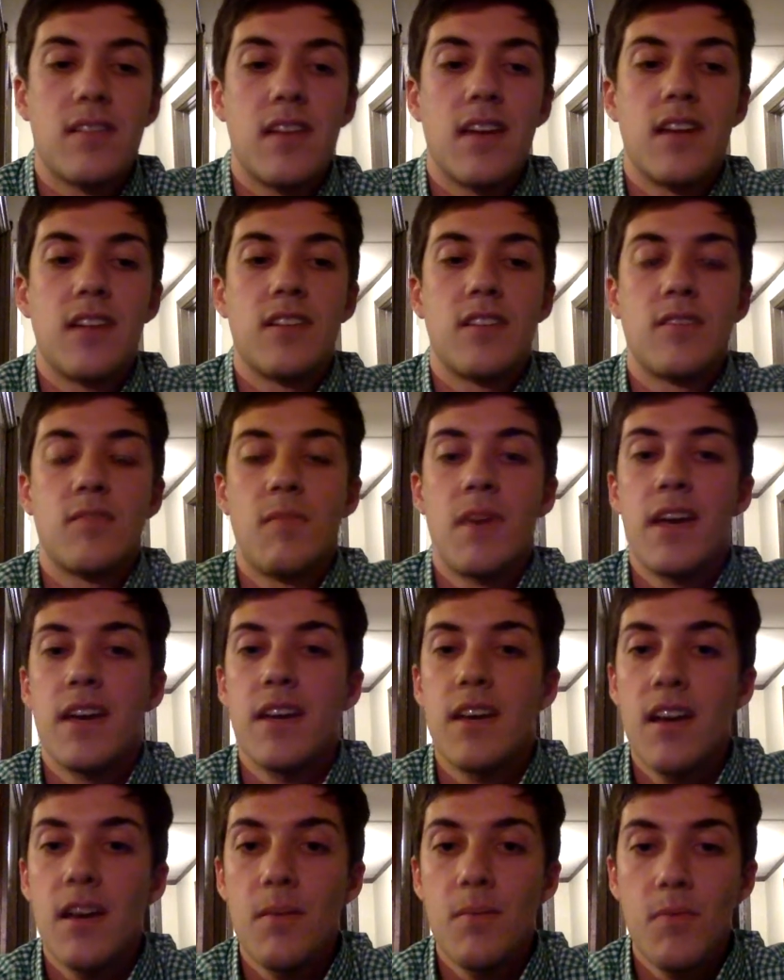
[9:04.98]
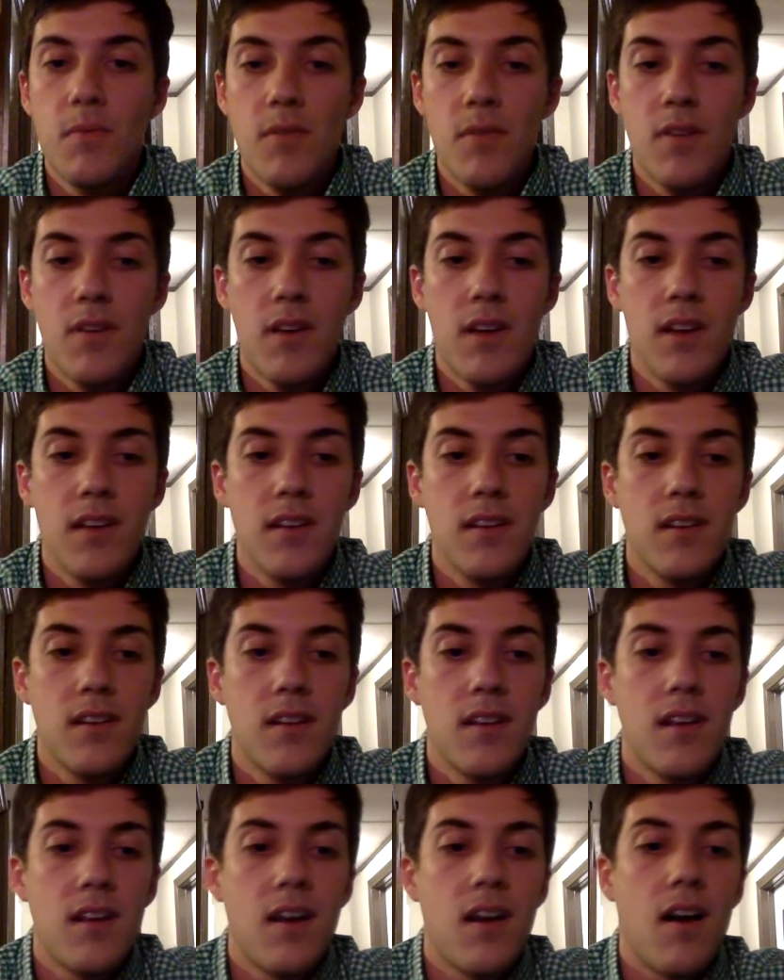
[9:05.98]
they can just make up one,
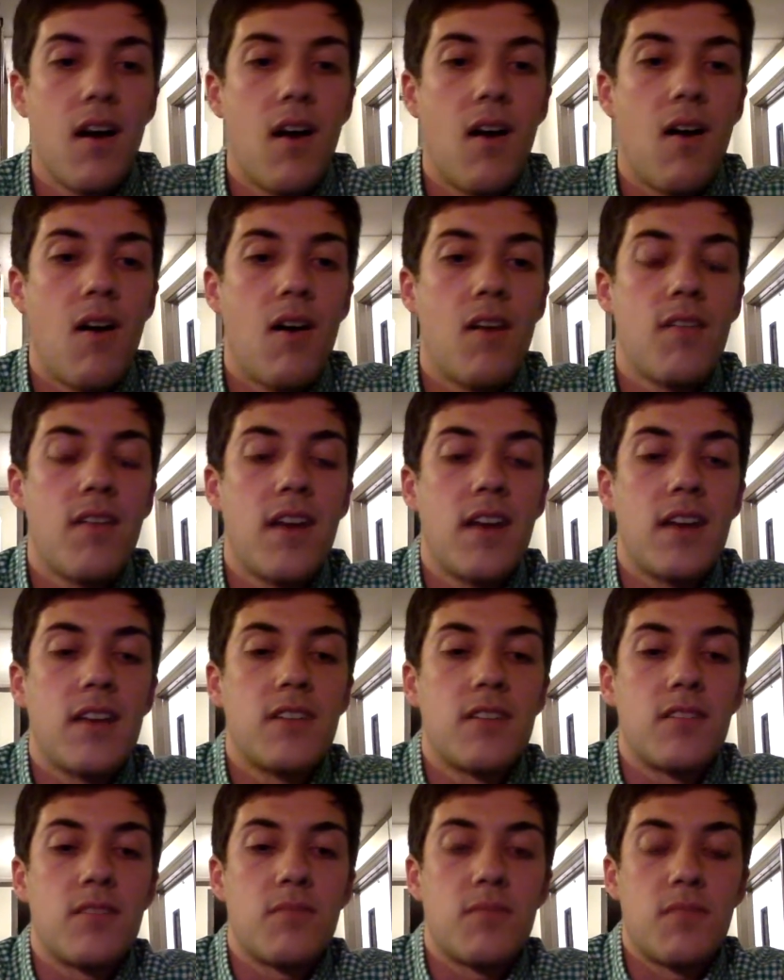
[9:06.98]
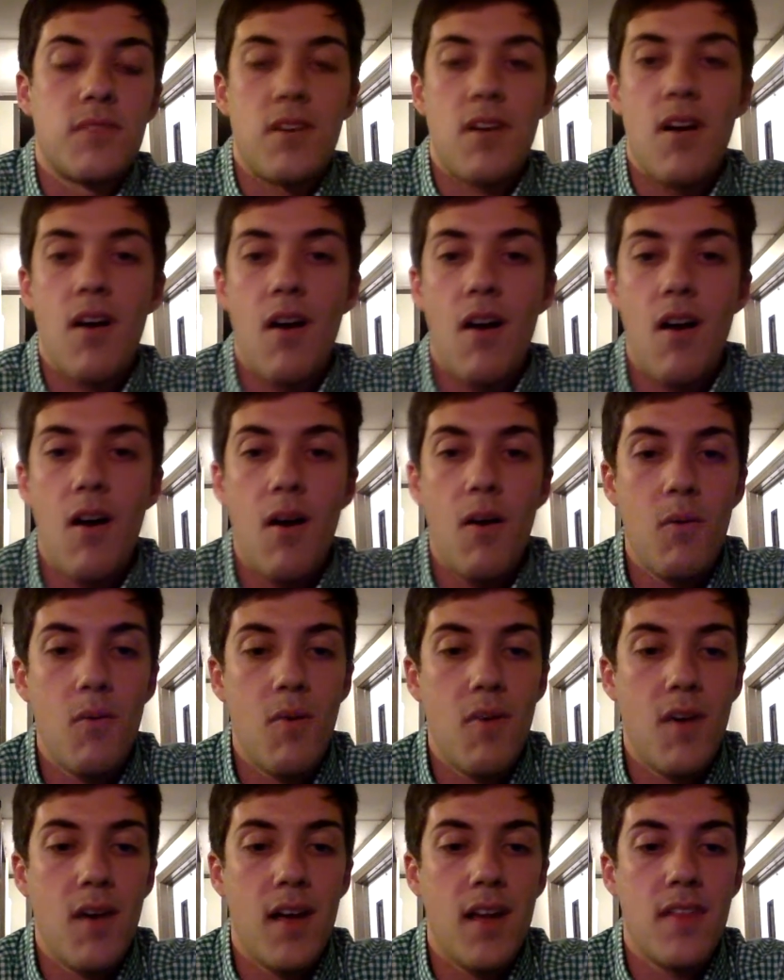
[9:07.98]
or they can just recall
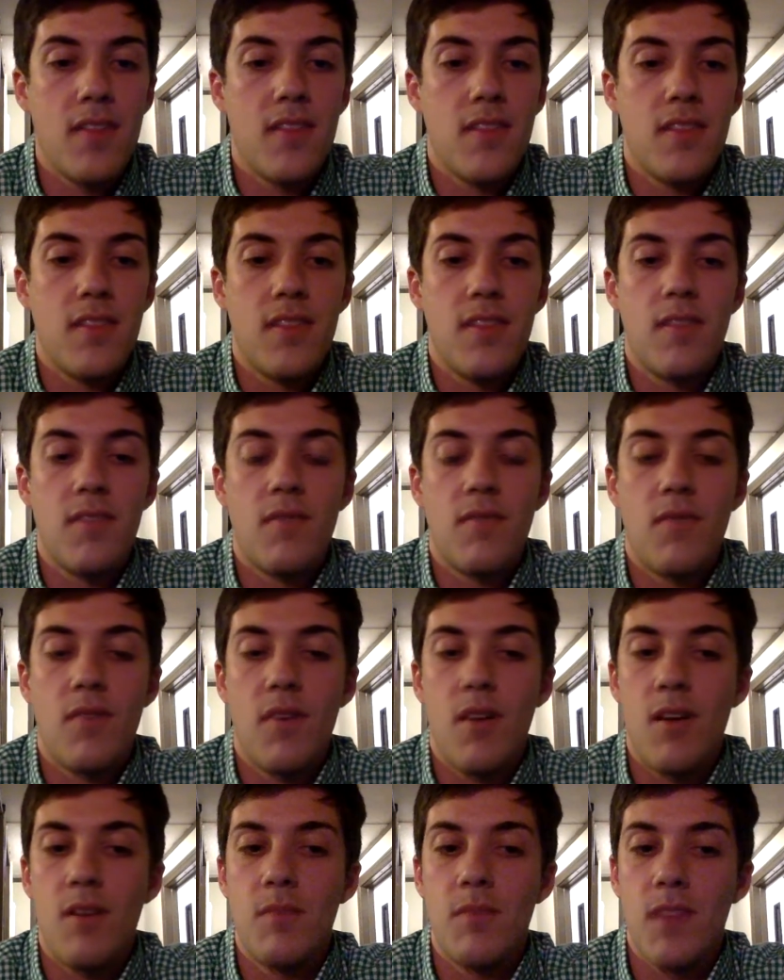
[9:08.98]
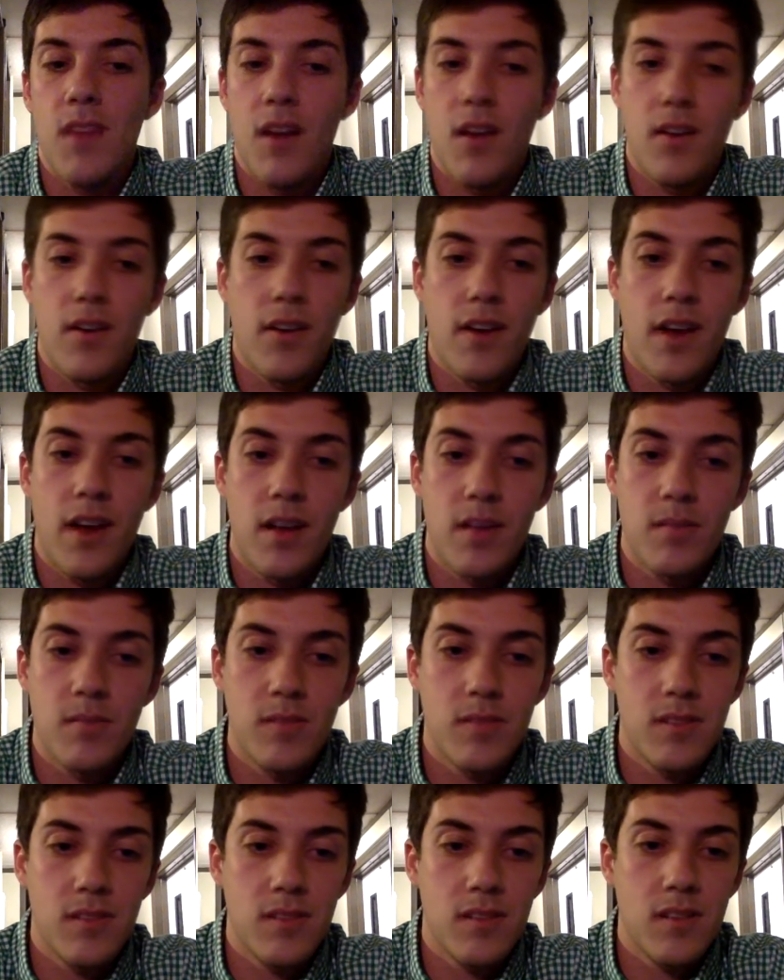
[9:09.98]
one from the Hunger Games.
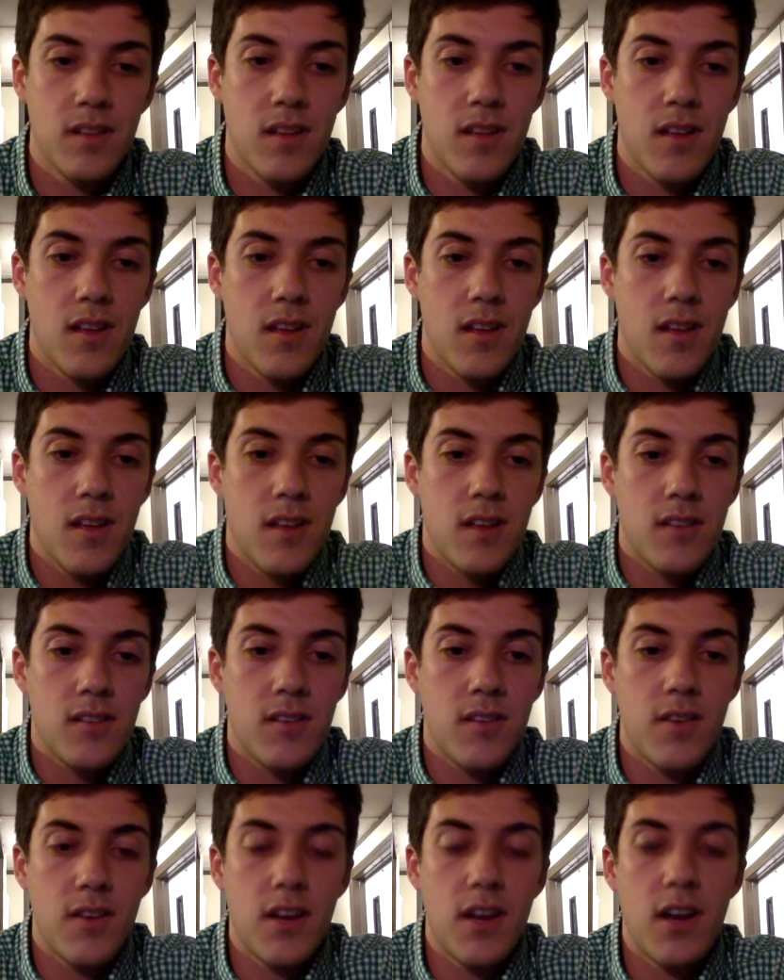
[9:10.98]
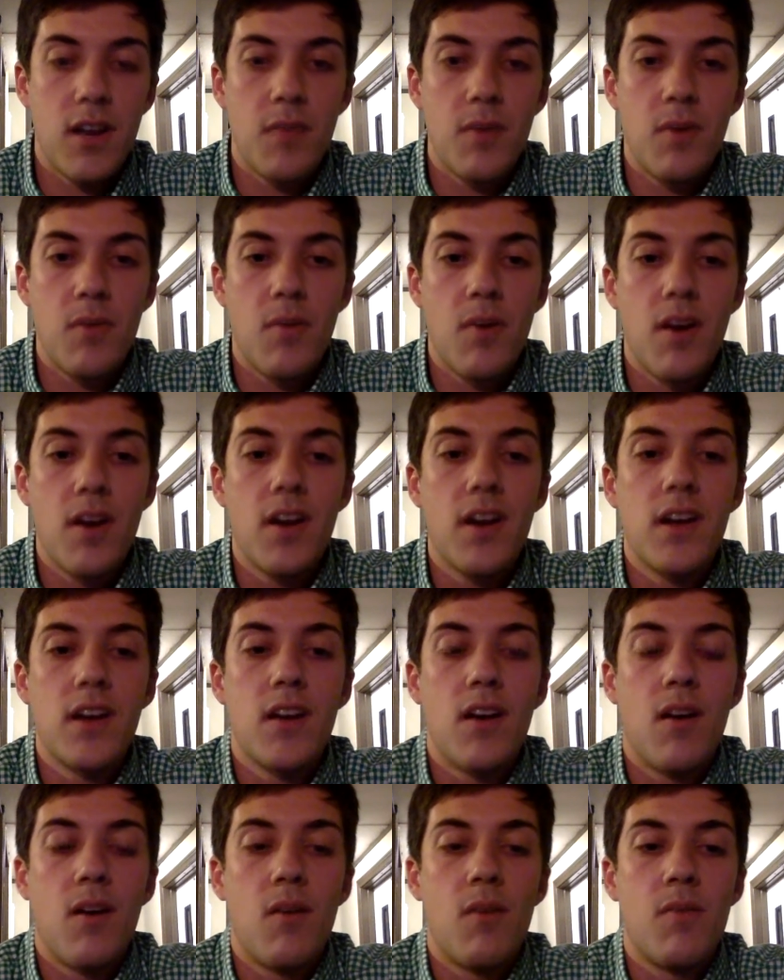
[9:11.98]
So they're going to be working
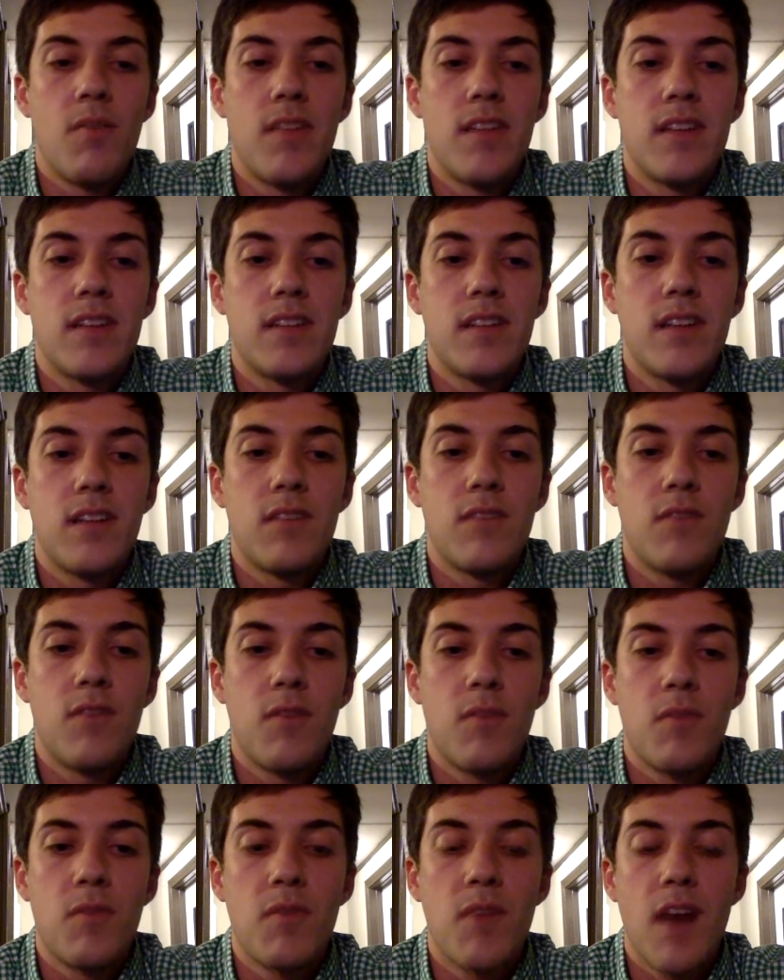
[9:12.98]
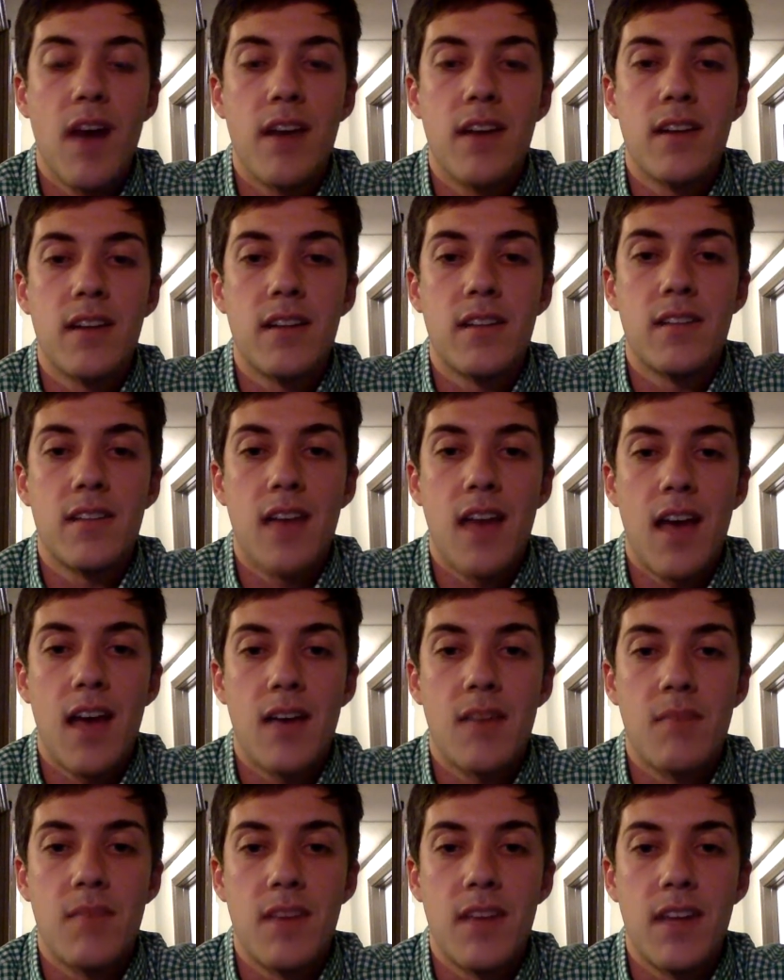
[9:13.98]
on this informal writing
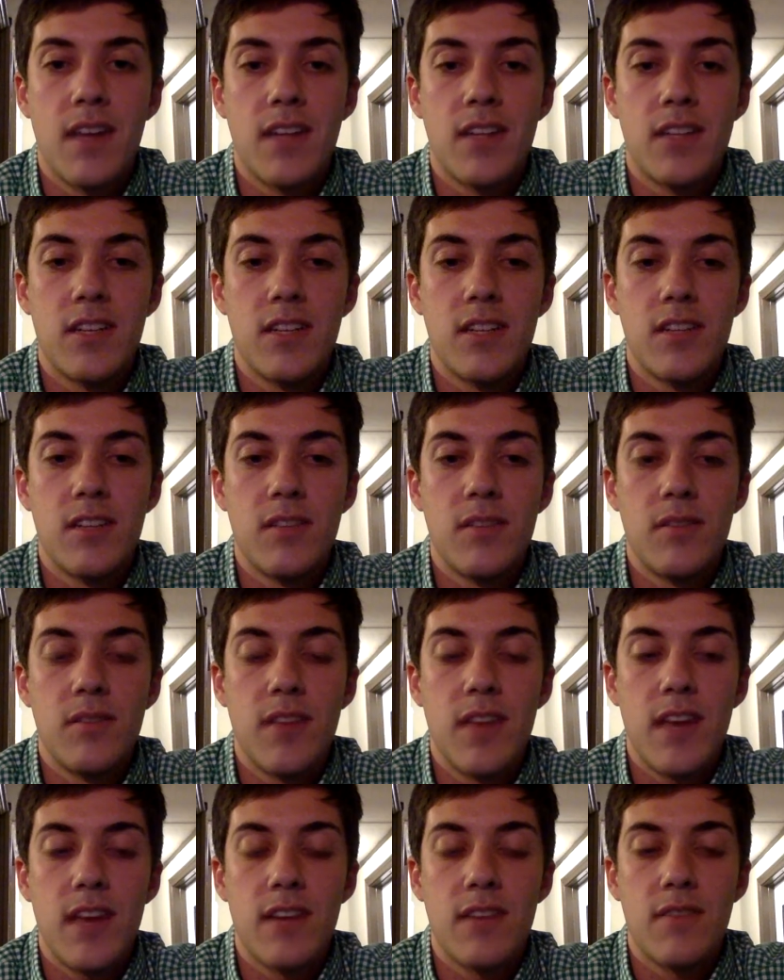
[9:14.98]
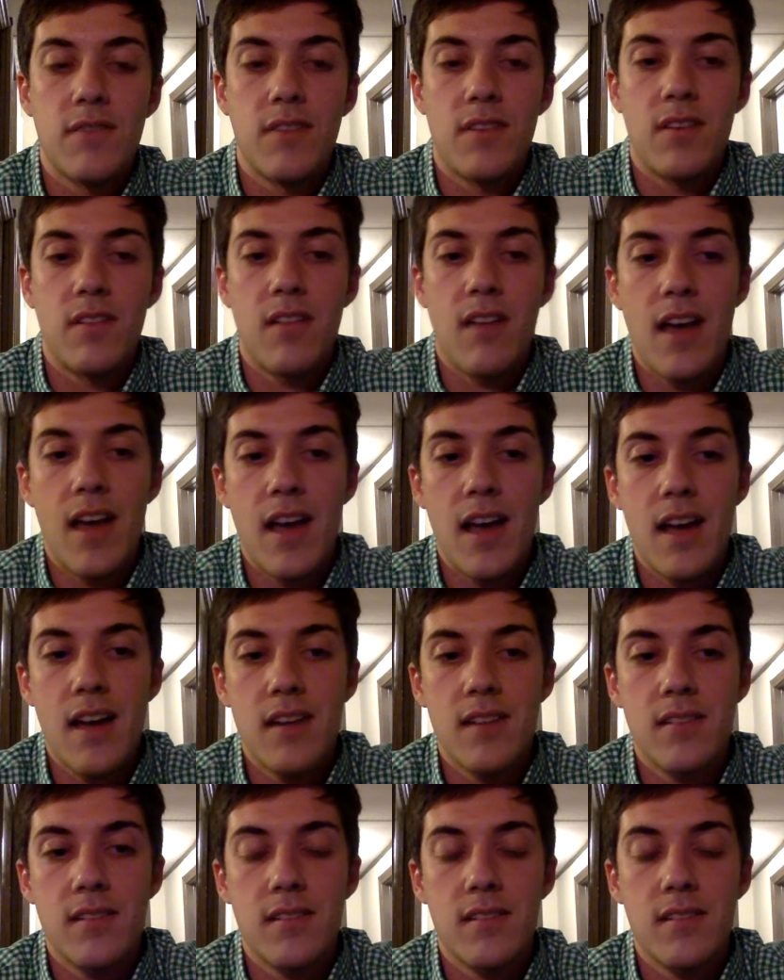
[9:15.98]
assignment until the end of class.